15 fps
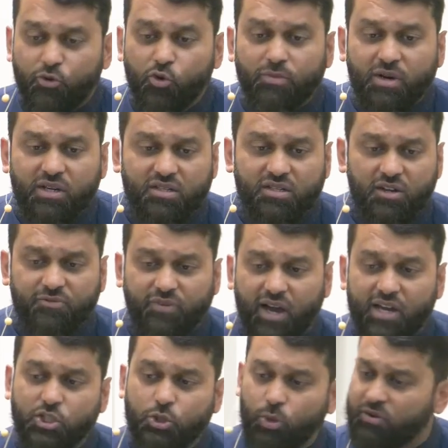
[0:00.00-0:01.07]
If you must
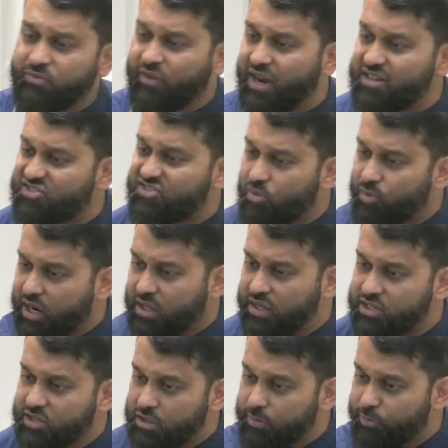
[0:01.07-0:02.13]
advise, you advise
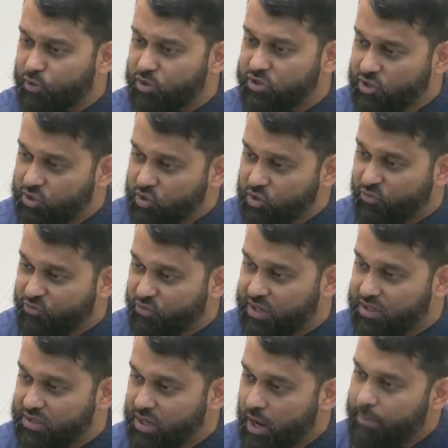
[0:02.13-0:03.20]
directly to the person, your
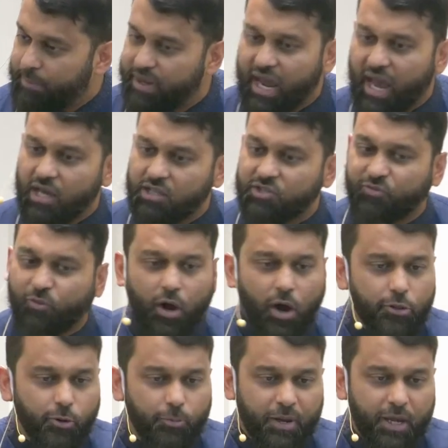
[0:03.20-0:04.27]
friend. But as for
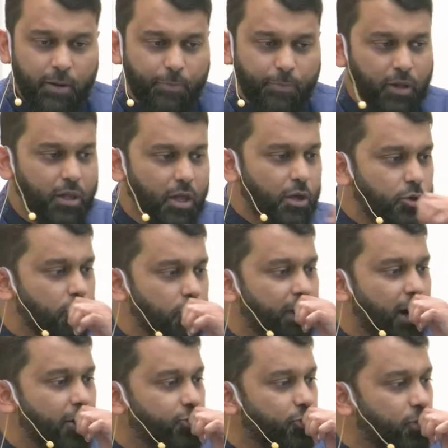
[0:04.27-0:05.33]
other people, your
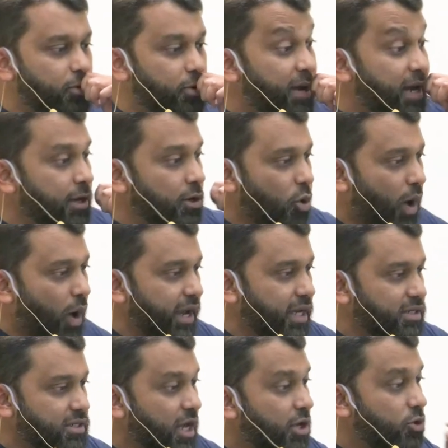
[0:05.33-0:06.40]
mouth will remain
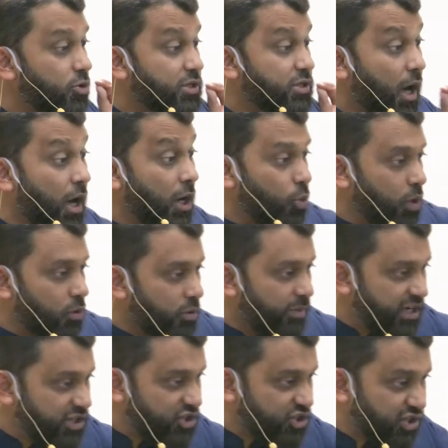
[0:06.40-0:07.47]
quiet, your tongue will
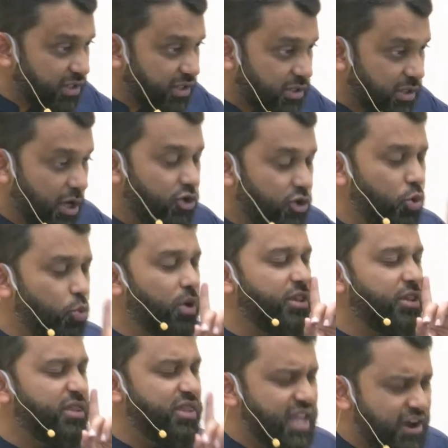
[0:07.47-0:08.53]
remain shut. You
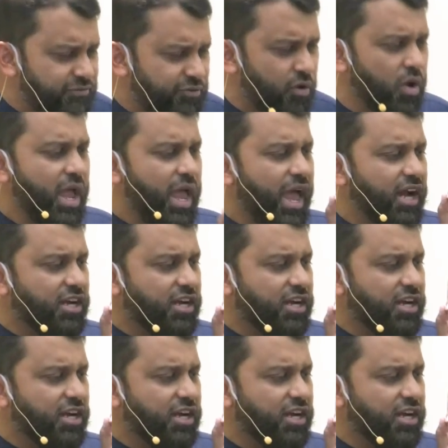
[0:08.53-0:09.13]
will never